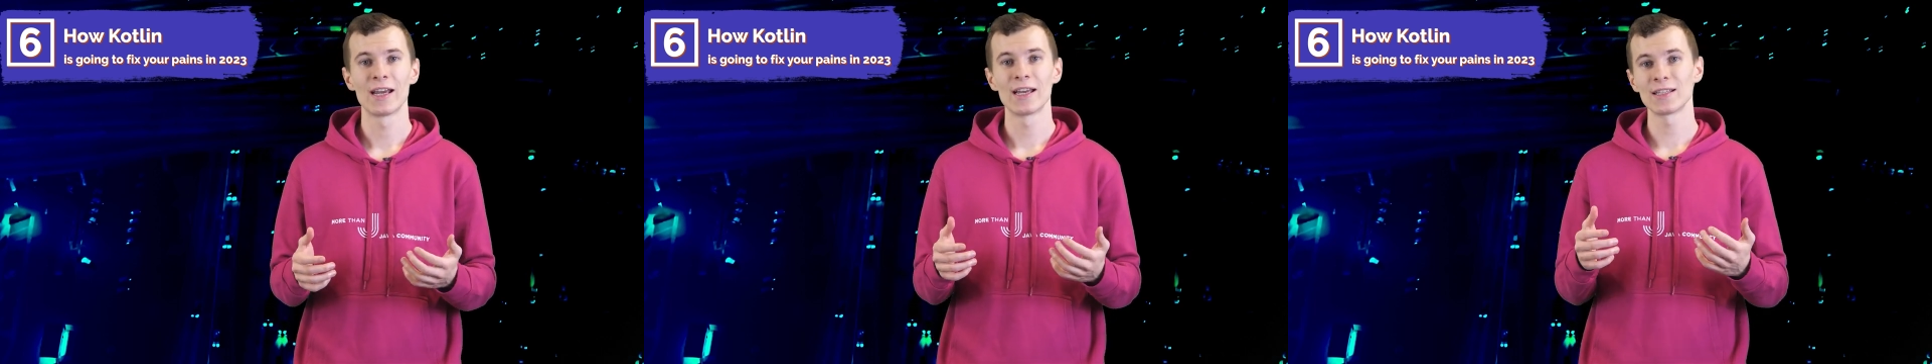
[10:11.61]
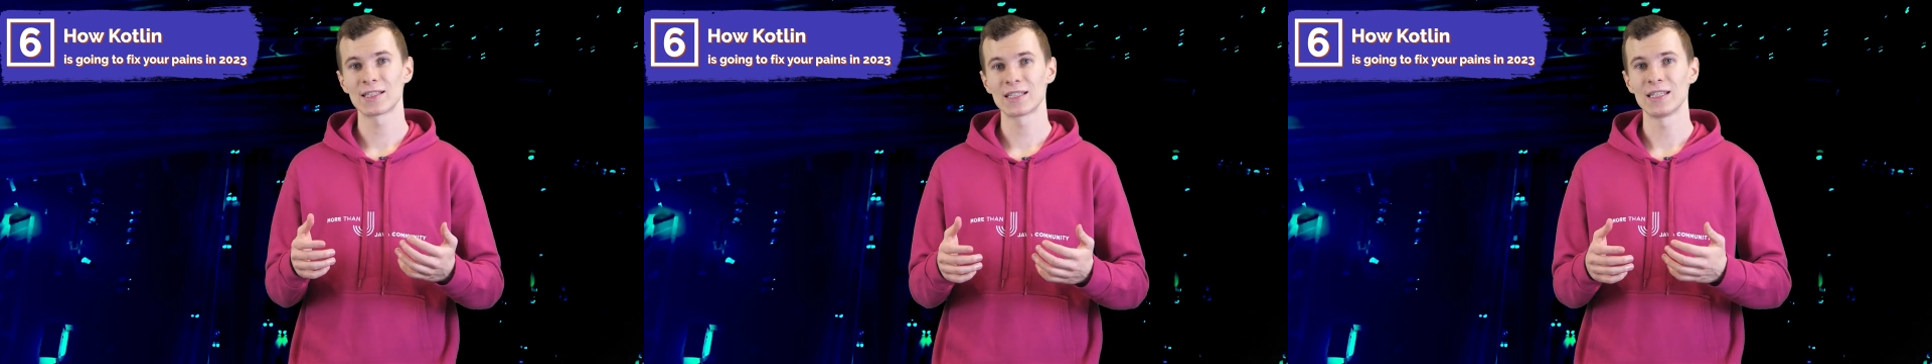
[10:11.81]

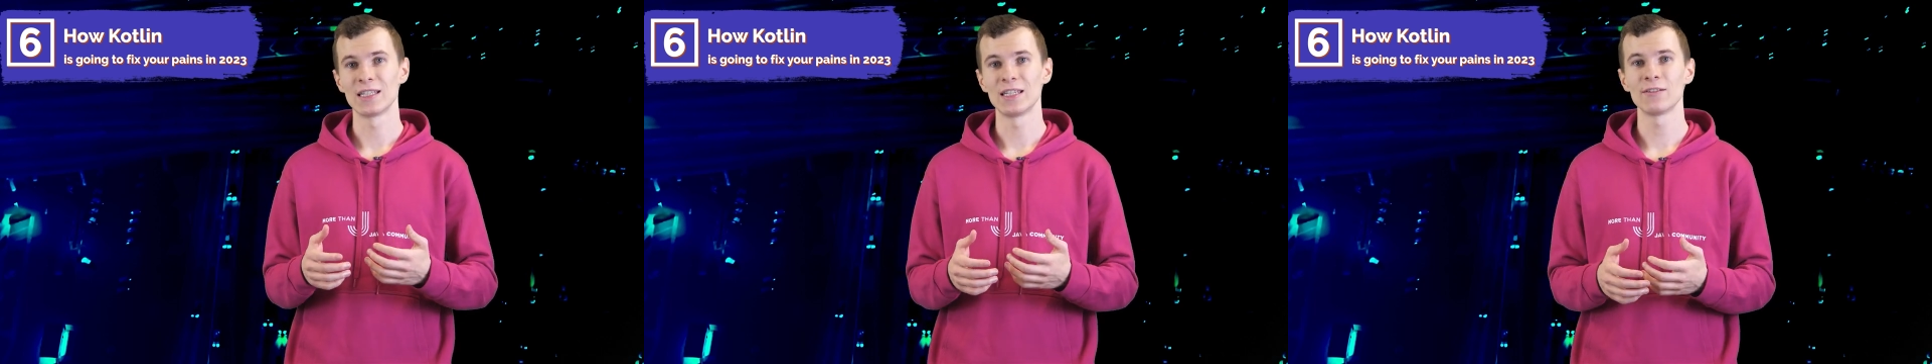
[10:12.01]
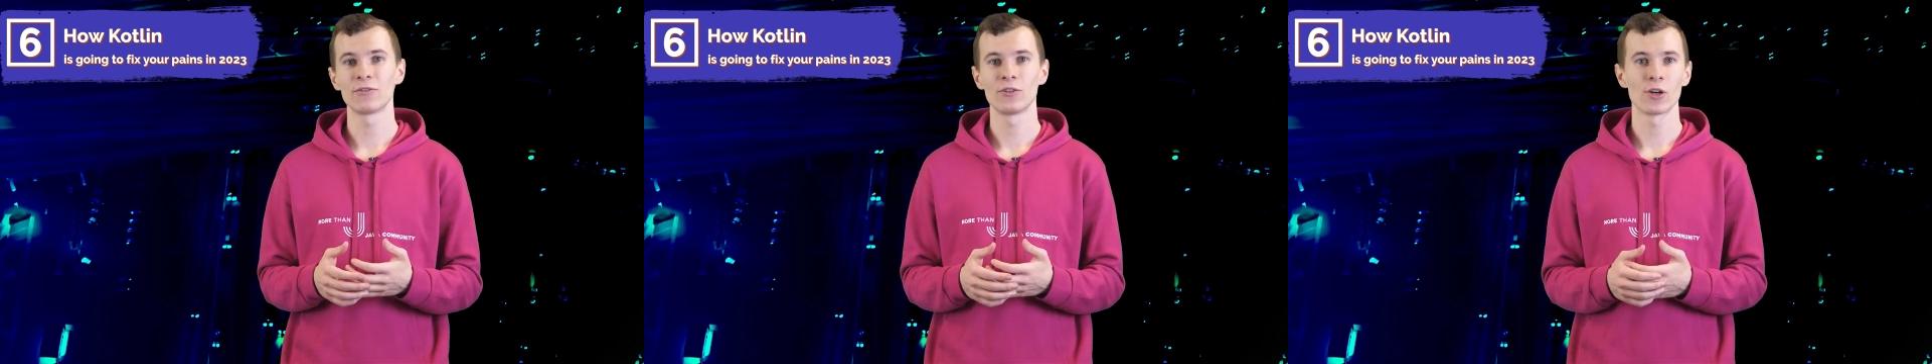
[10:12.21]
and see
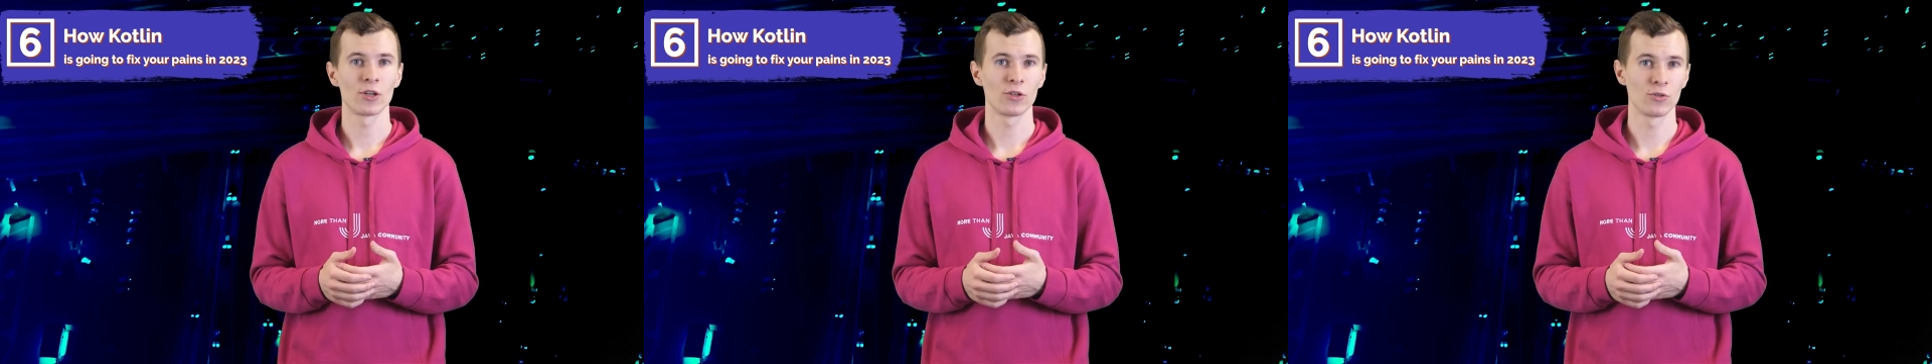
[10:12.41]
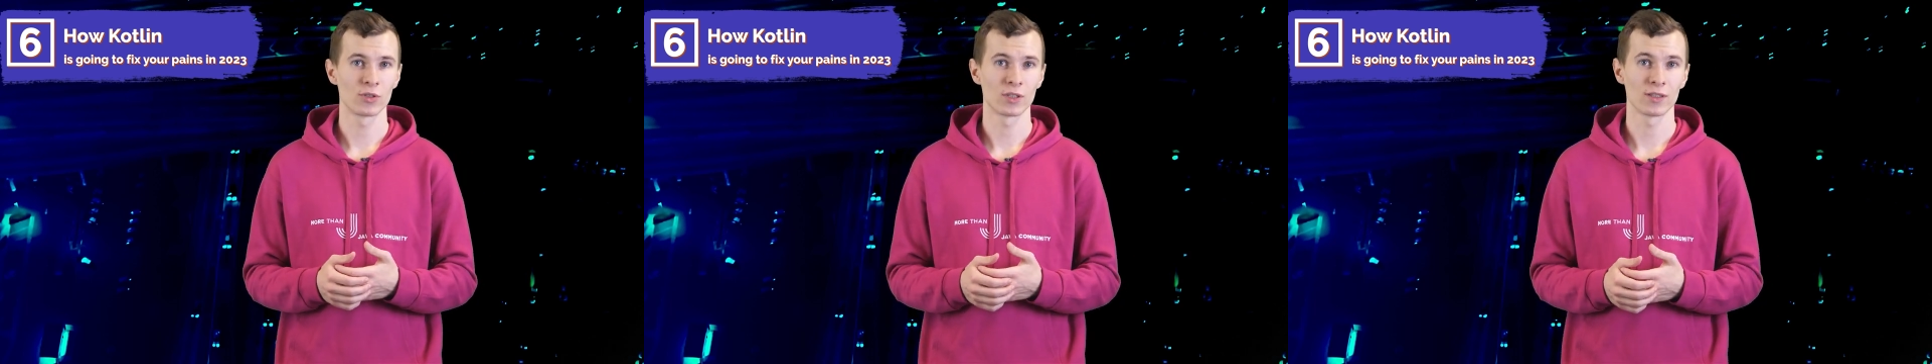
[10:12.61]
if you are
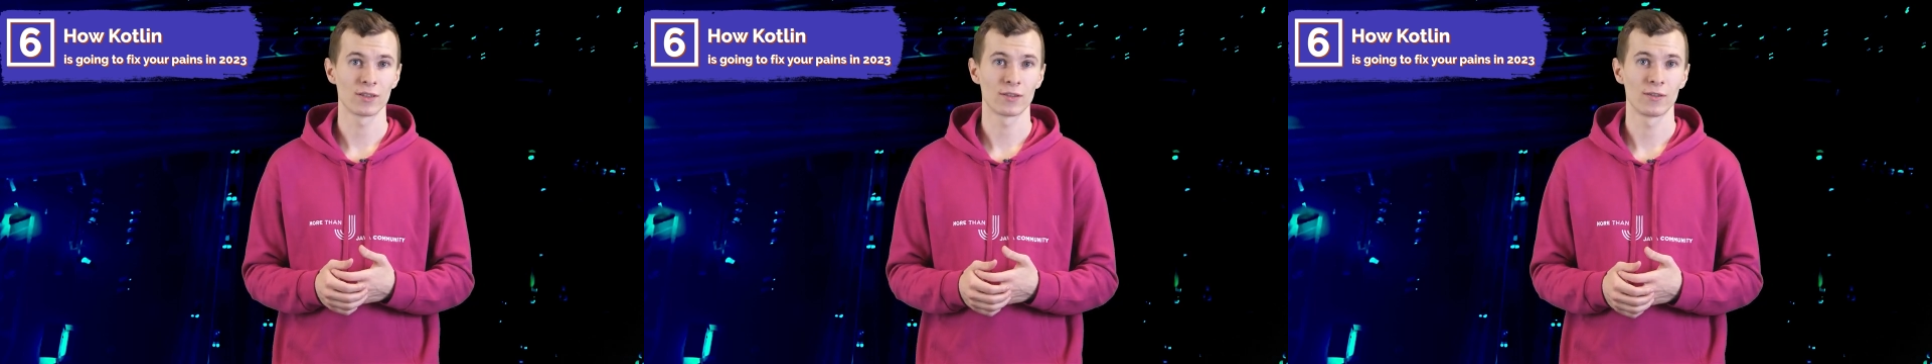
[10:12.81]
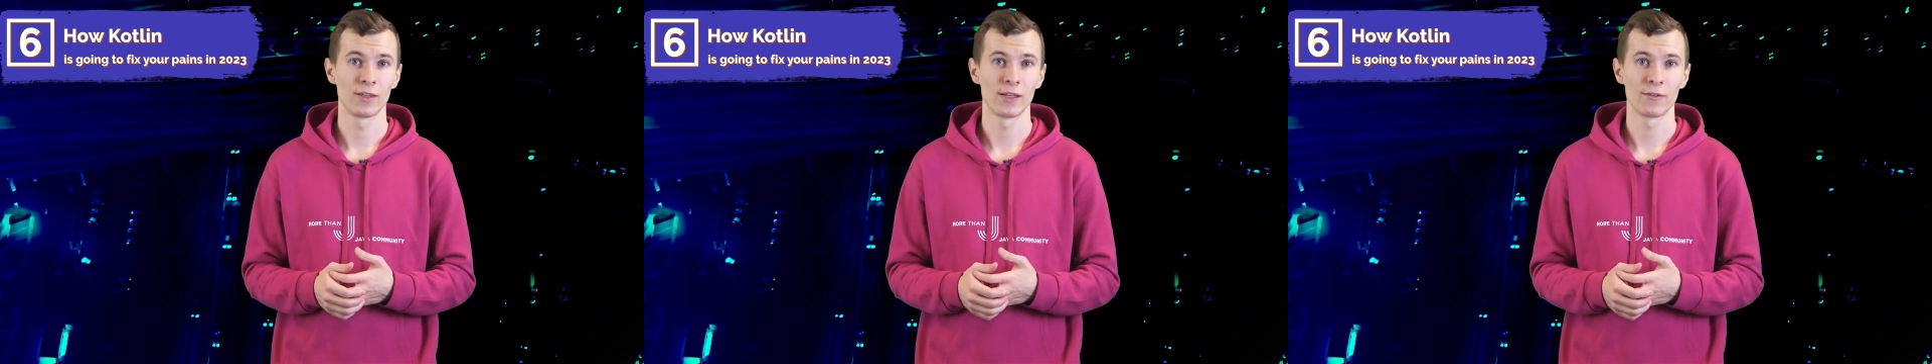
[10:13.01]
using
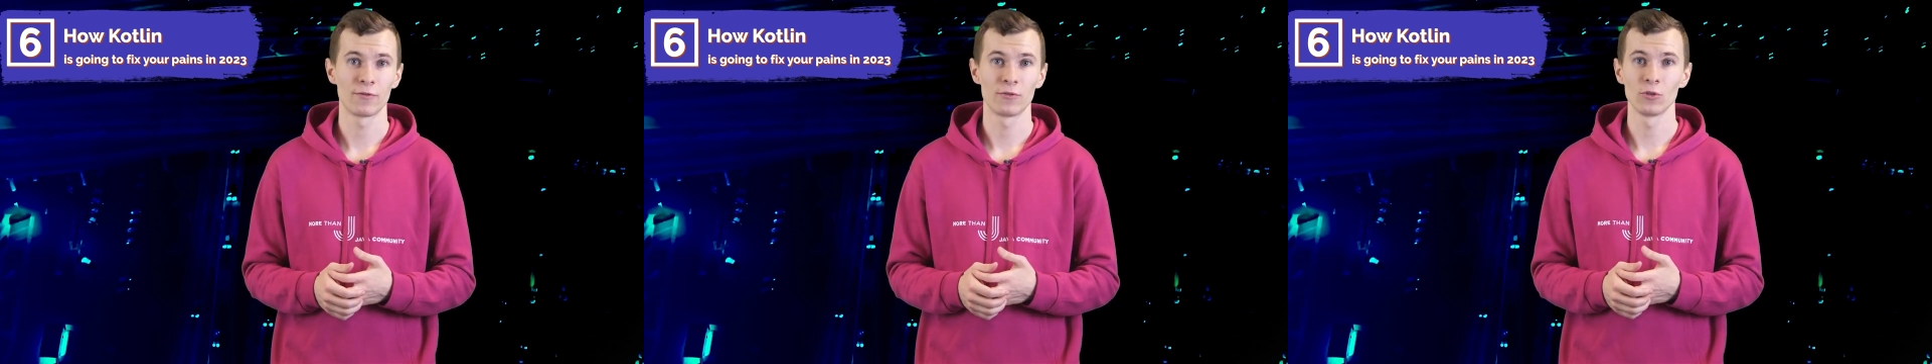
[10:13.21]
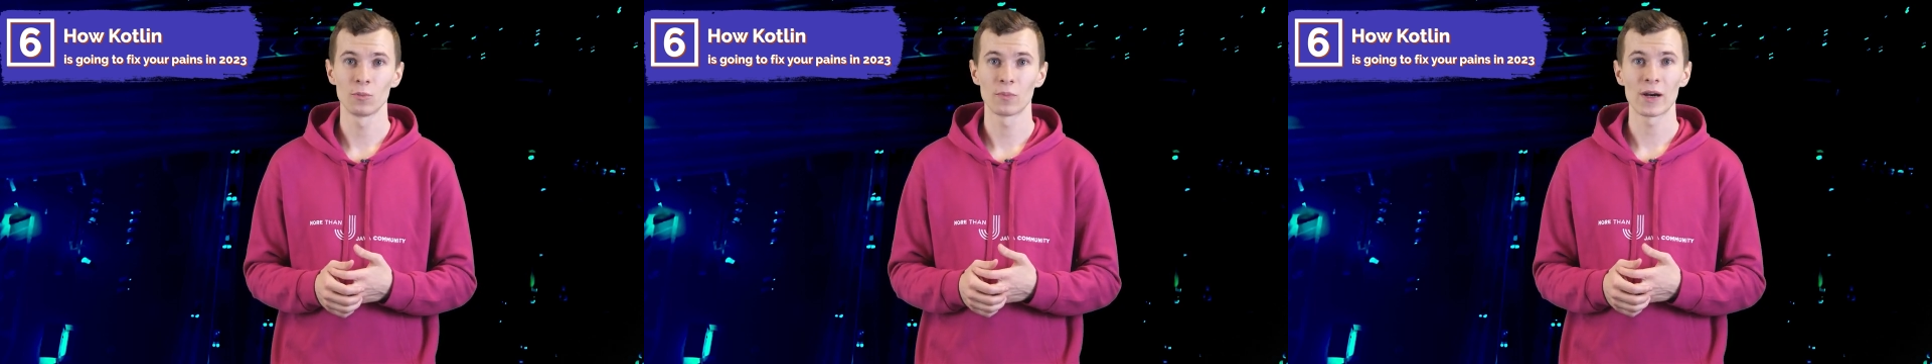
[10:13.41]
the
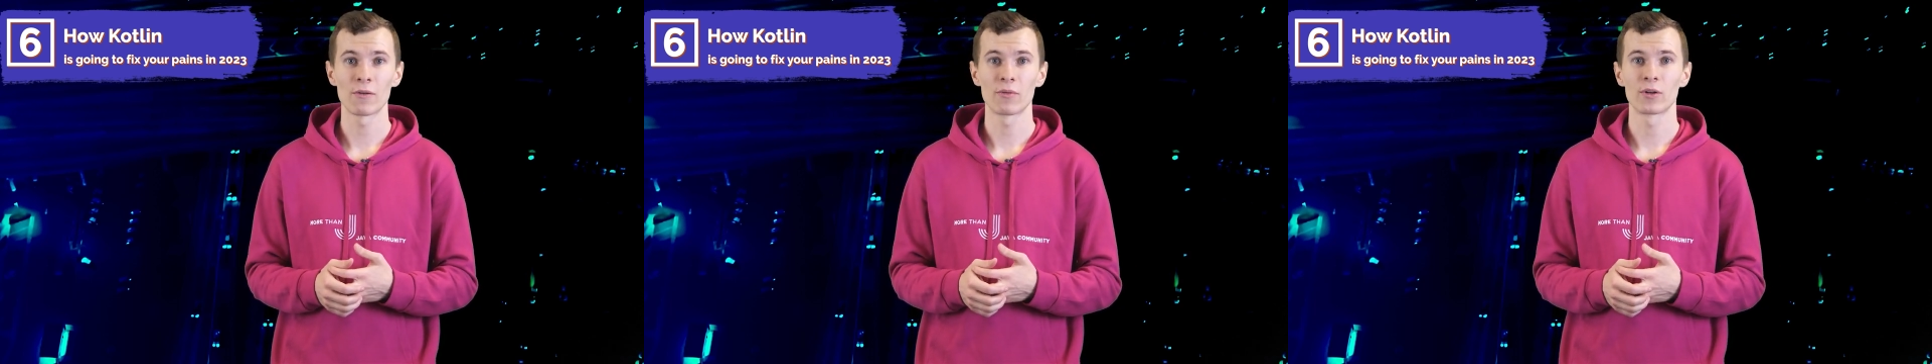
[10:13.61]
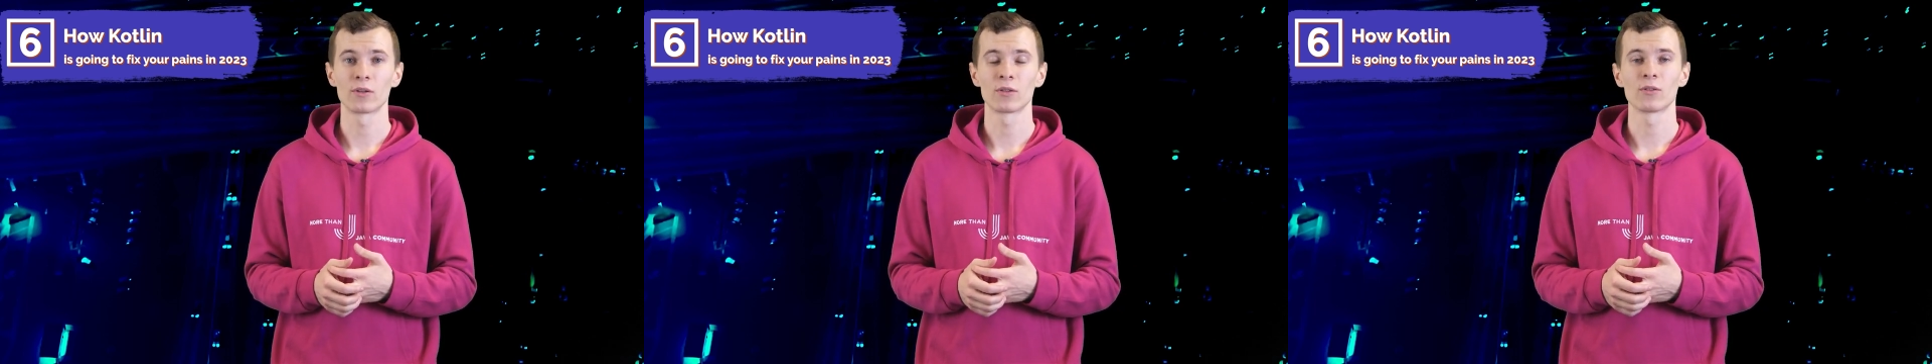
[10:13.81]
full
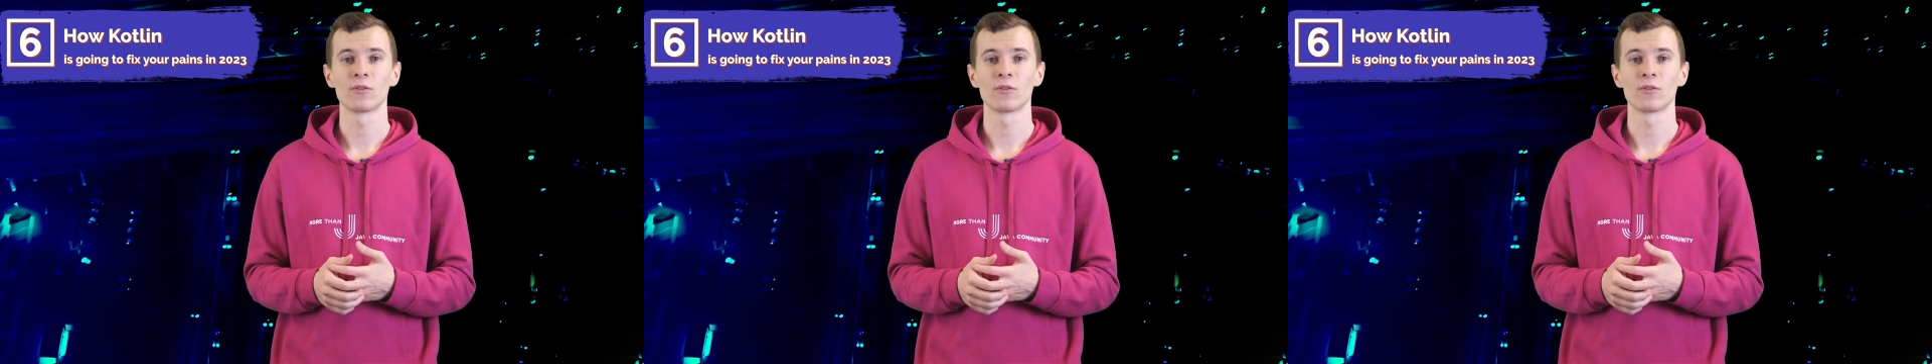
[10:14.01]
power